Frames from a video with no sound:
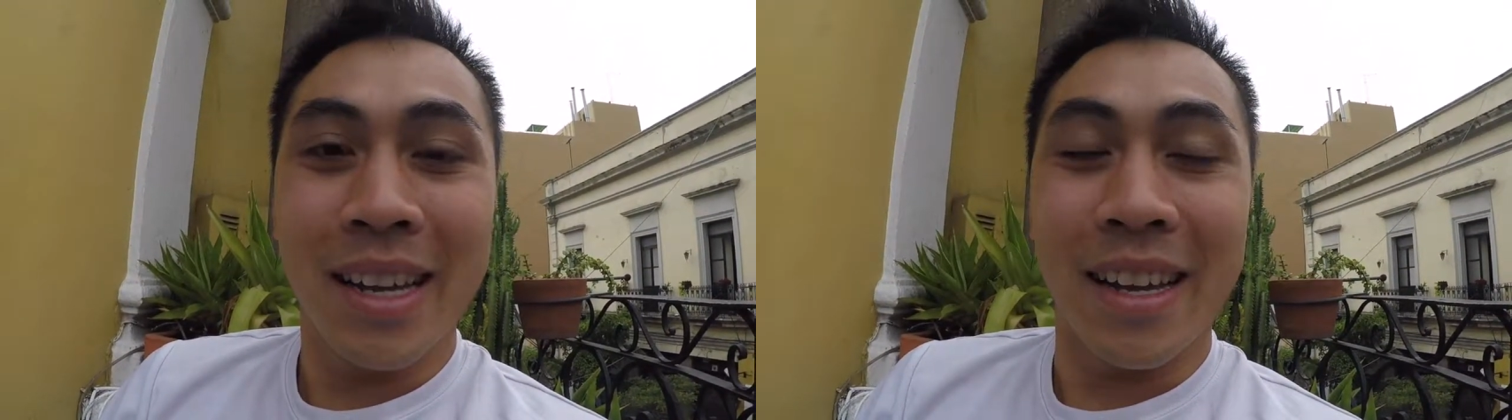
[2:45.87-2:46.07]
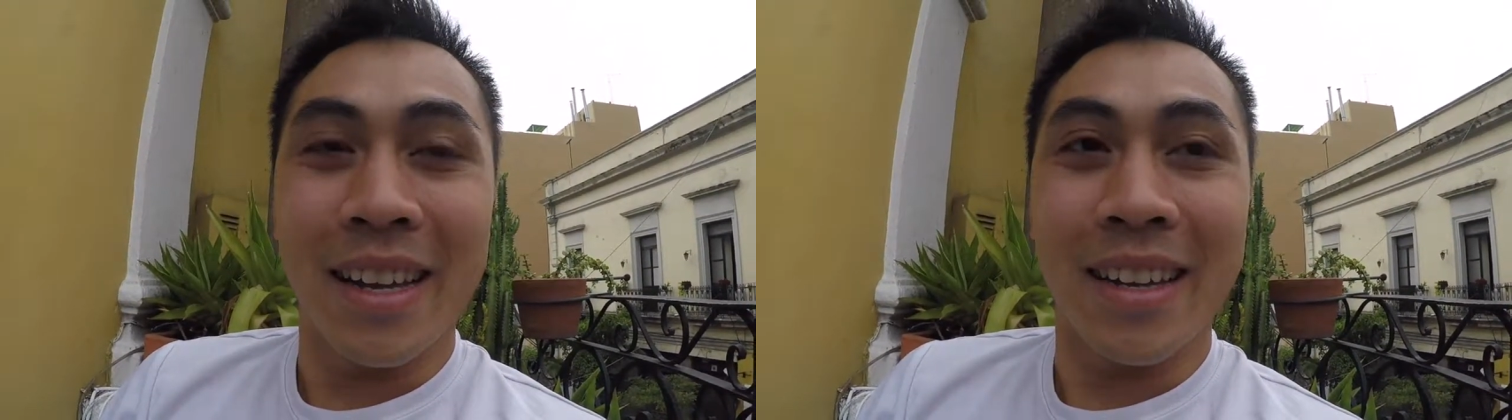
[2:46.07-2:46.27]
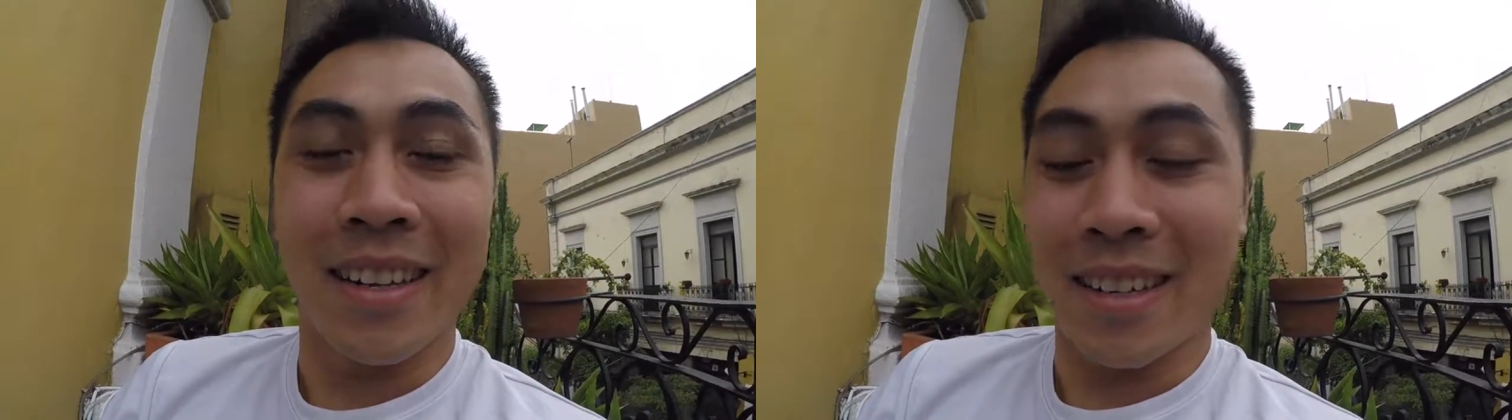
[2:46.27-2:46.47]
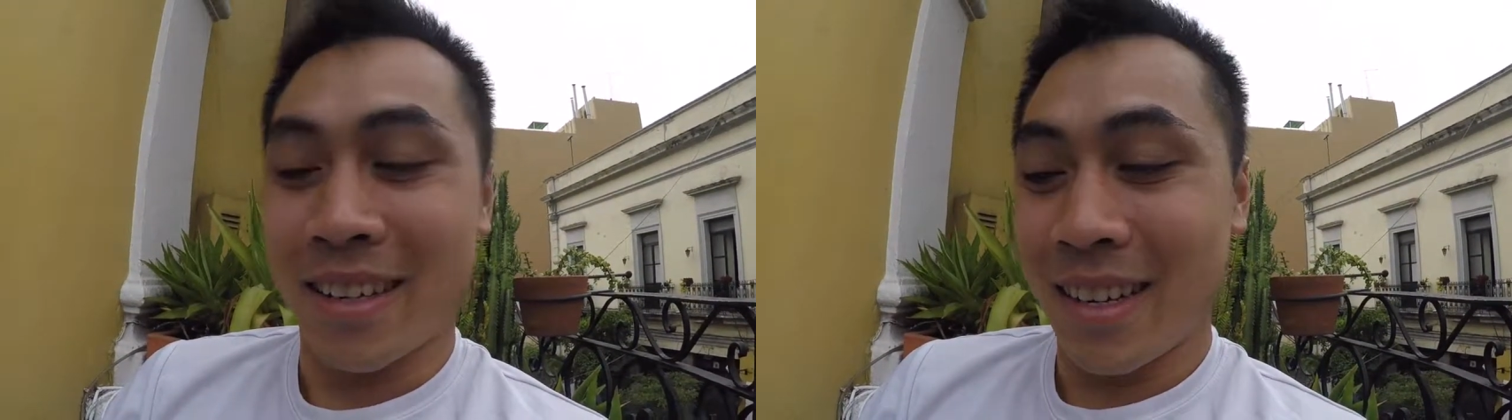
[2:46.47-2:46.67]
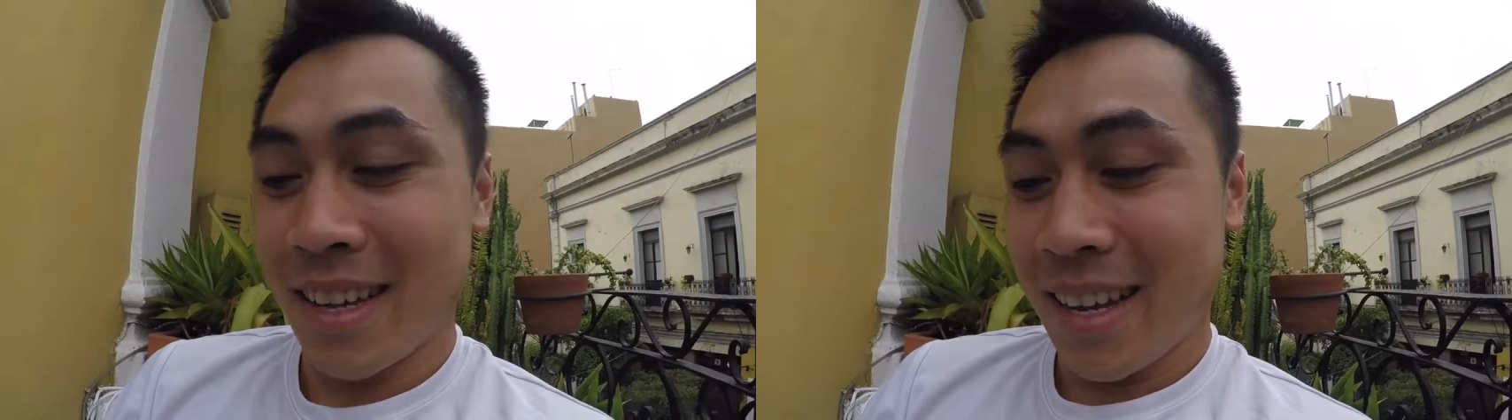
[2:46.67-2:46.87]

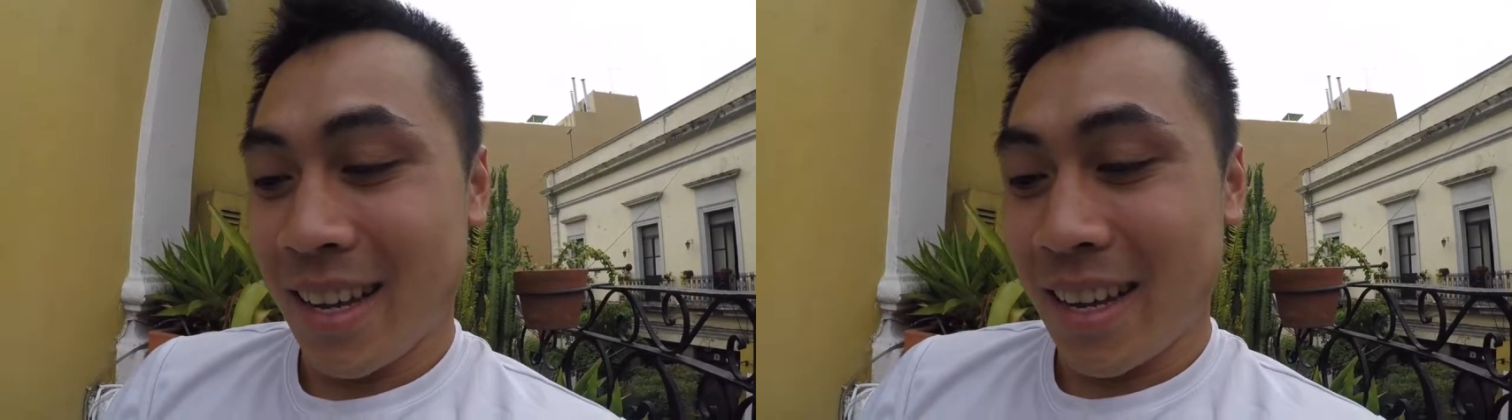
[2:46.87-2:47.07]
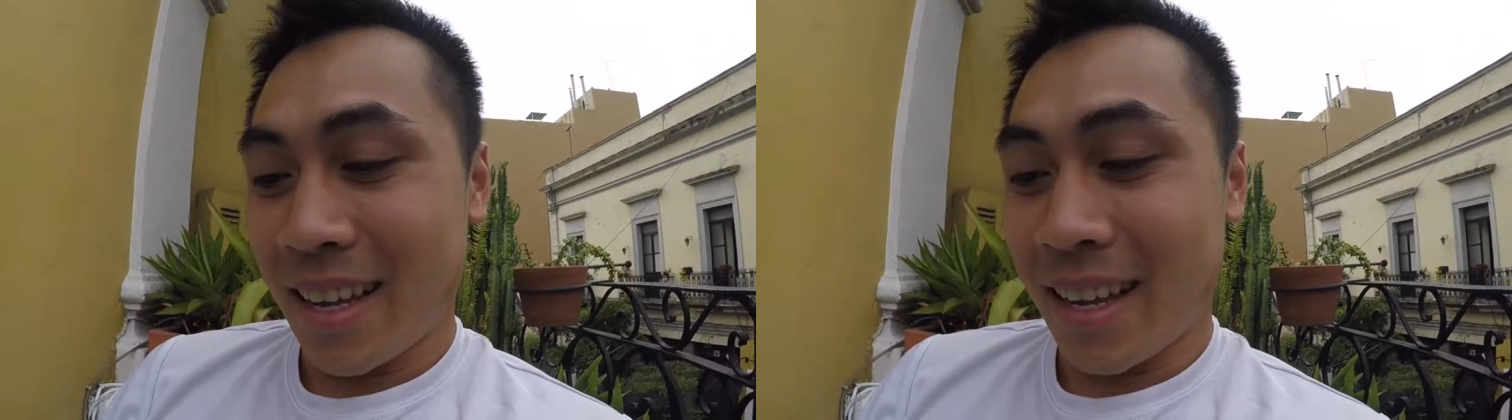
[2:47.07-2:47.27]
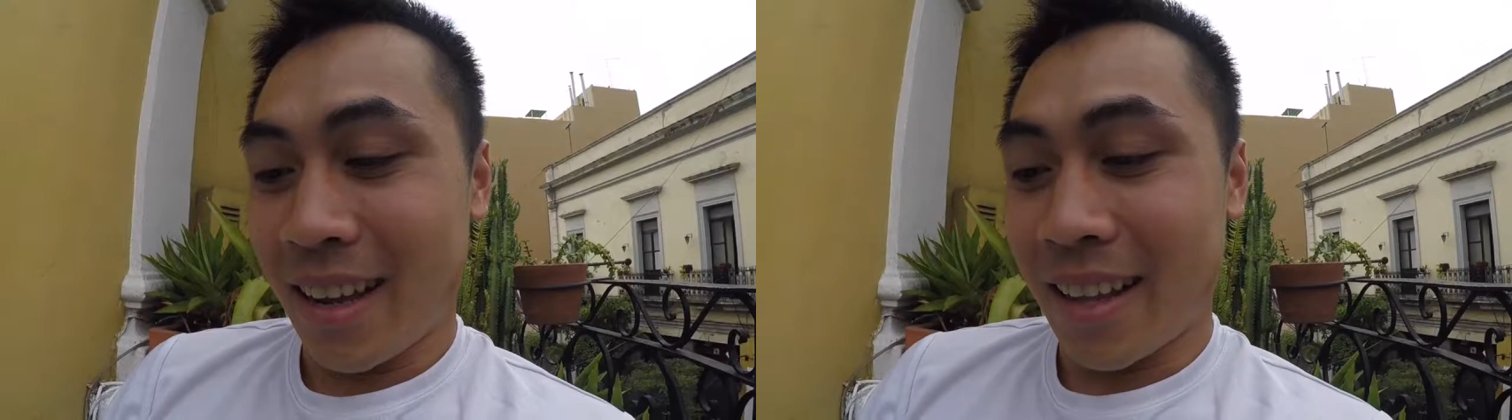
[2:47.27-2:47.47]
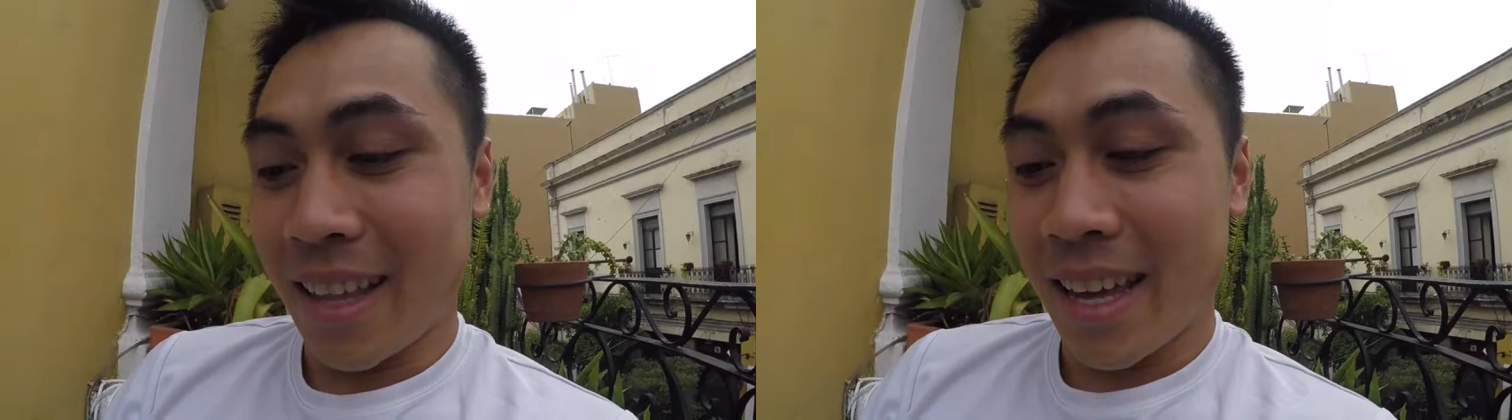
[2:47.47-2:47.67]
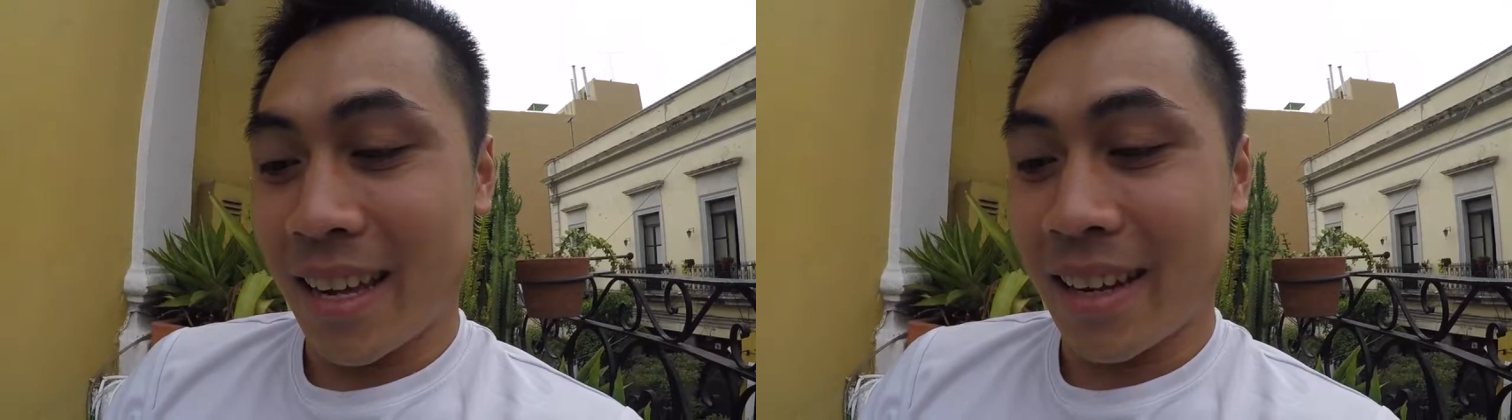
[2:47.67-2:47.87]
And
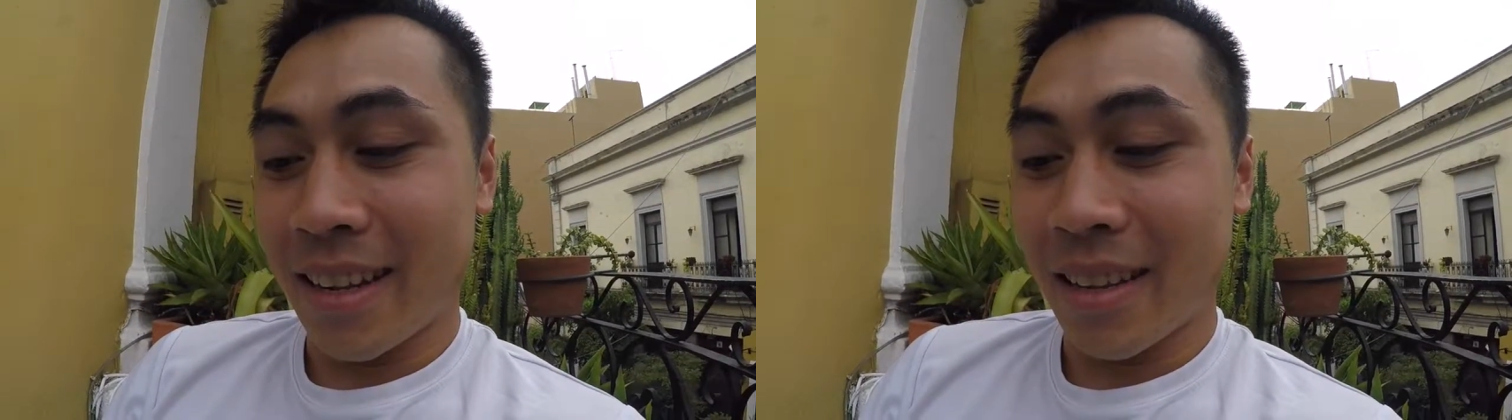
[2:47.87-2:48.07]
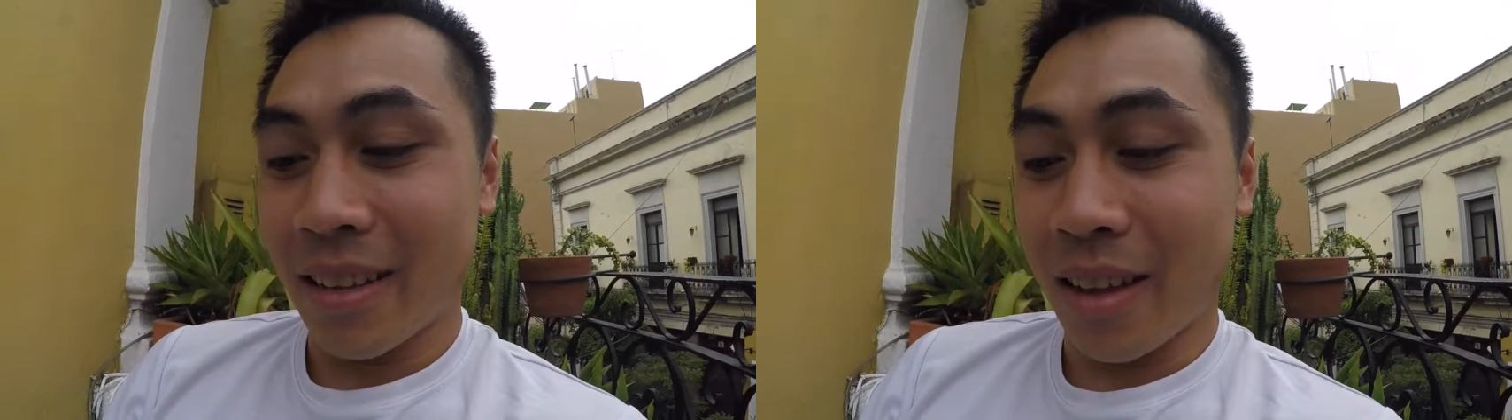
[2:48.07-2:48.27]
then